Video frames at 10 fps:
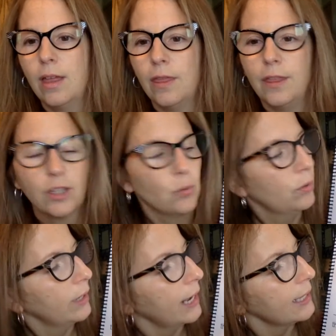This
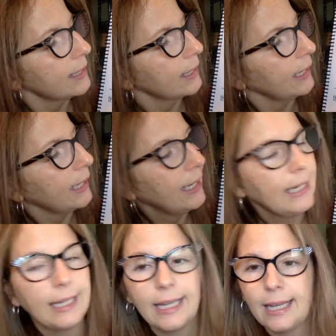word has
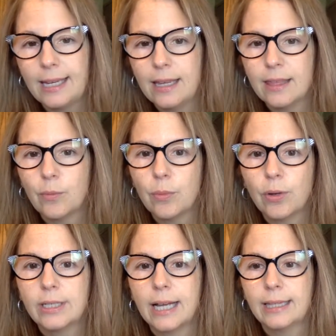EE that we
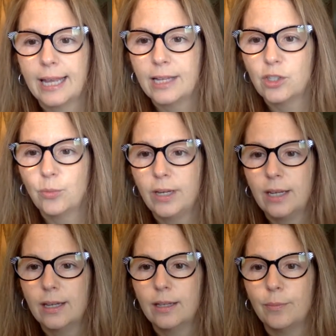worked on last
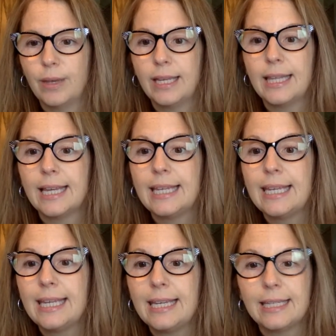week, making that
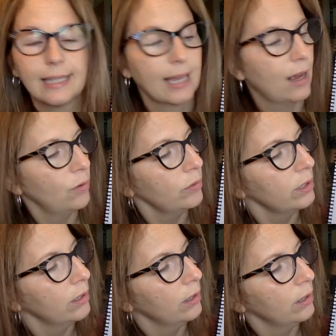E
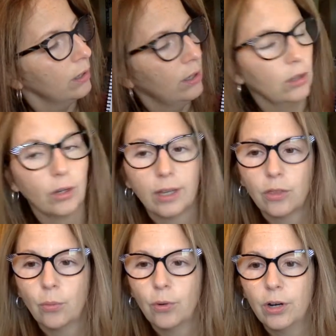sound. Look at
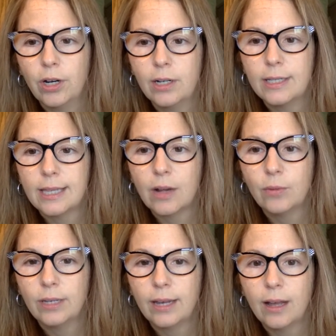the word,
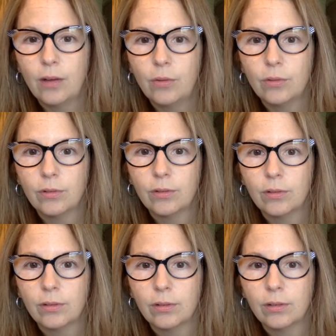sound it out.
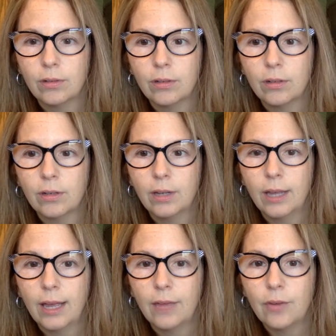
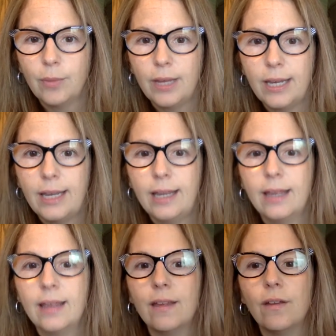Everybody,
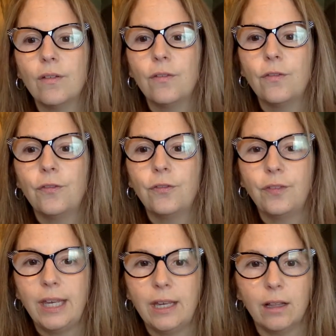
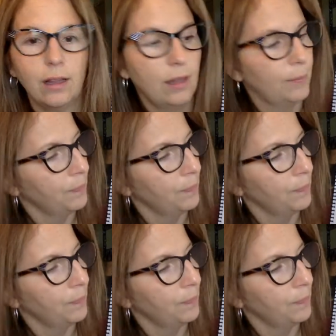feel.